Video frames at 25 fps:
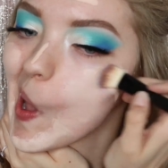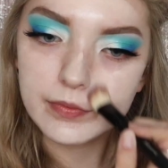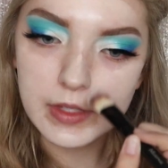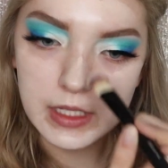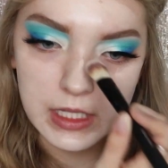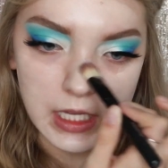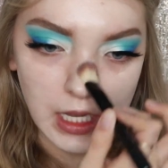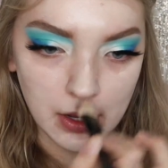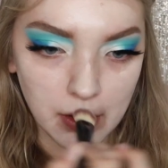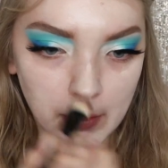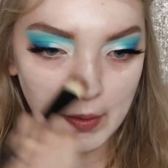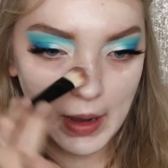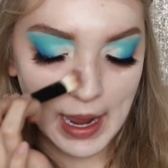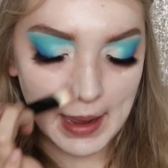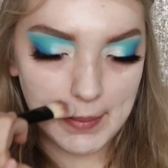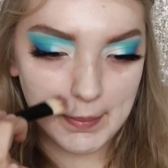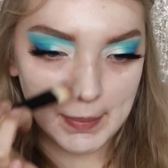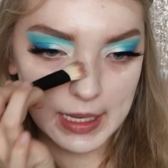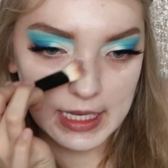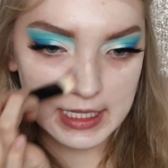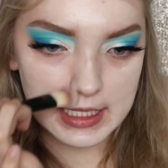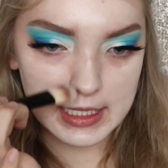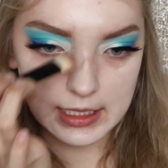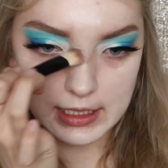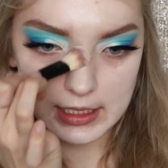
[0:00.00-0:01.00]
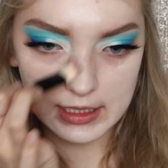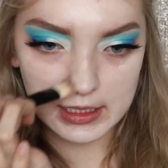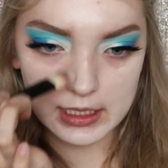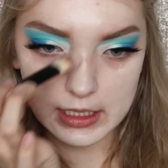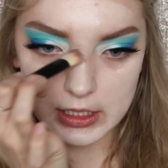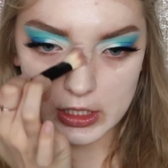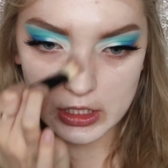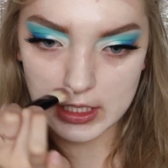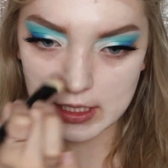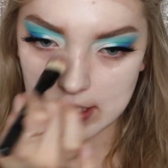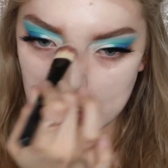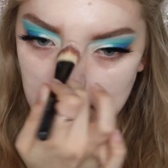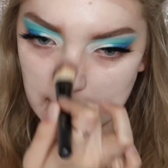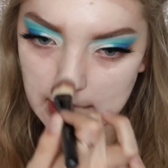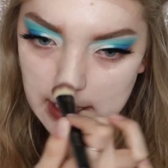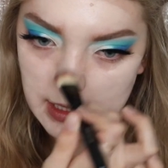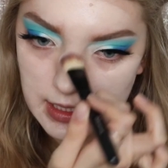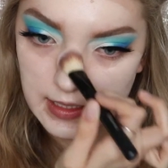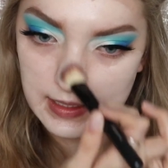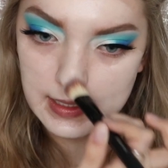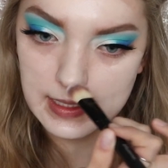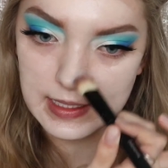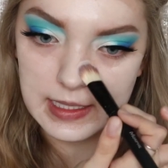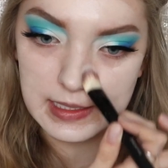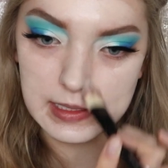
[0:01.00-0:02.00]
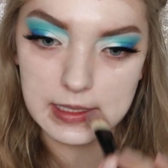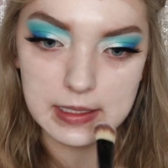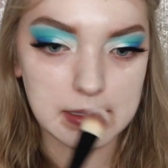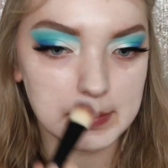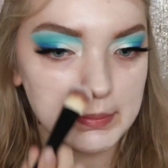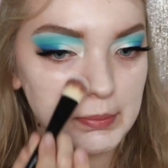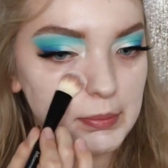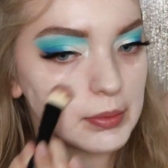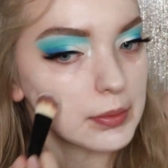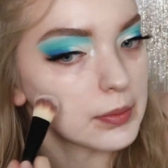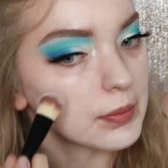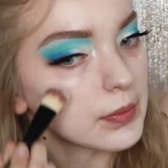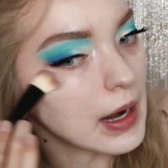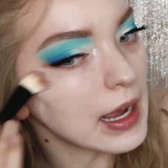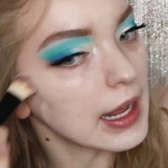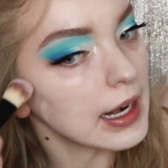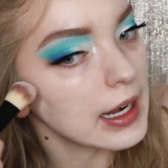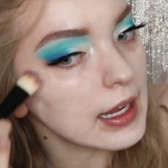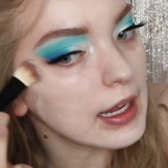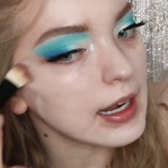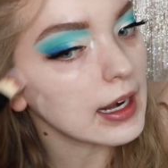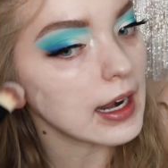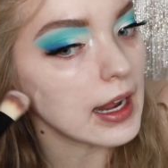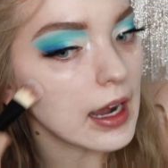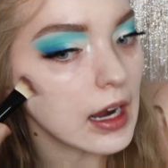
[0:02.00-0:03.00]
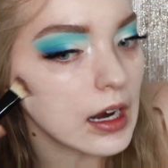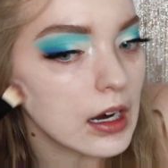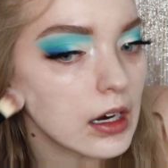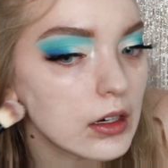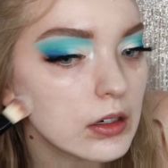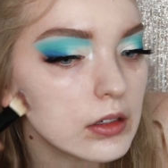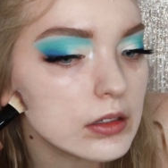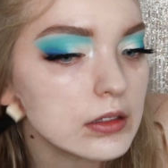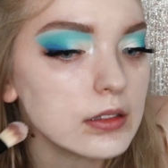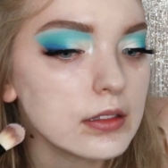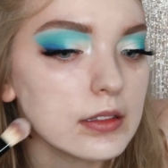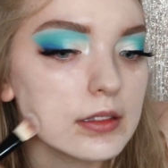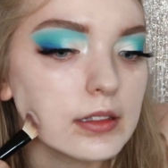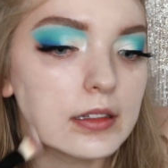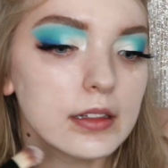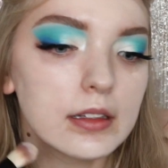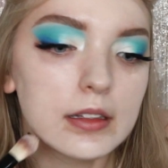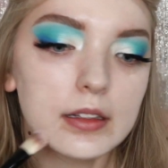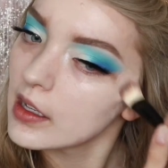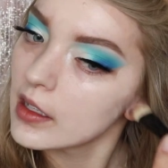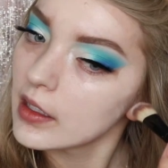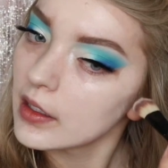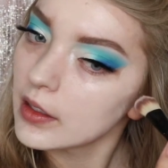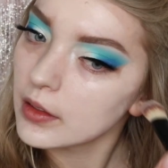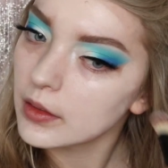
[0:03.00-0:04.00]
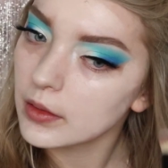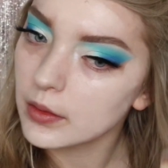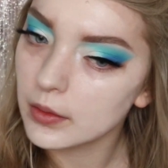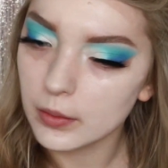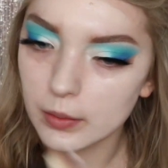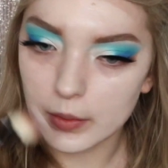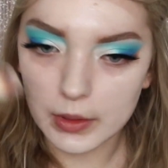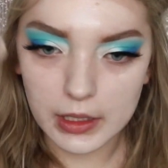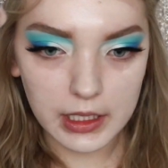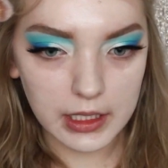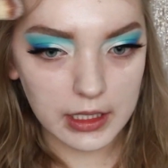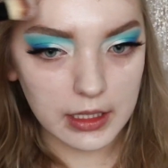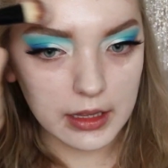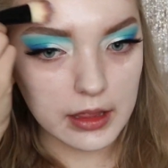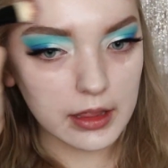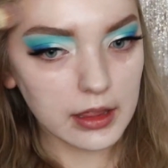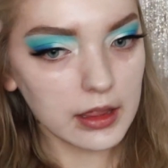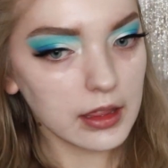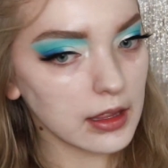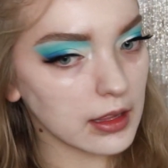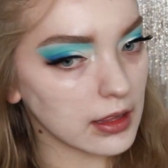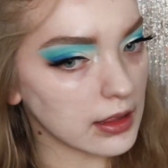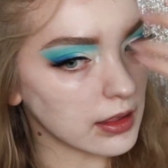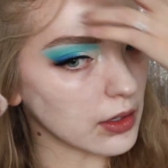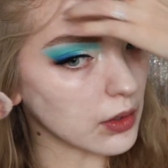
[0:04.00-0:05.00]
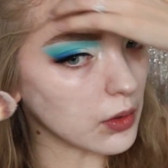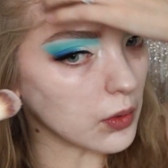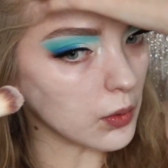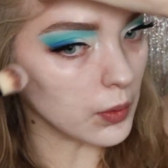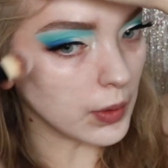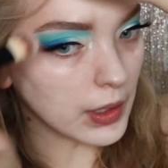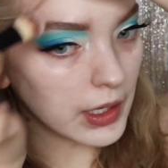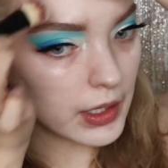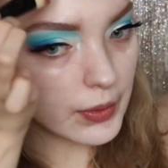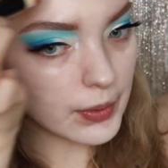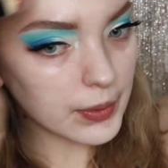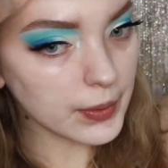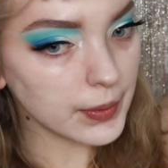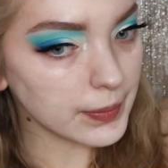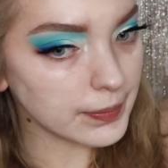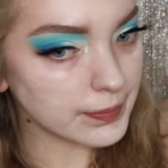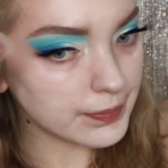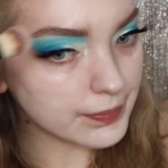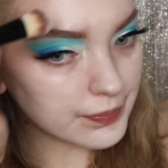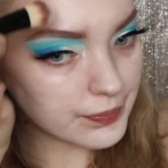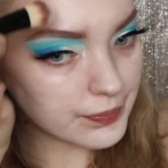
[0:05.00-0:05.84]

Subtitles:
So I basically just like to spread it out with the oil.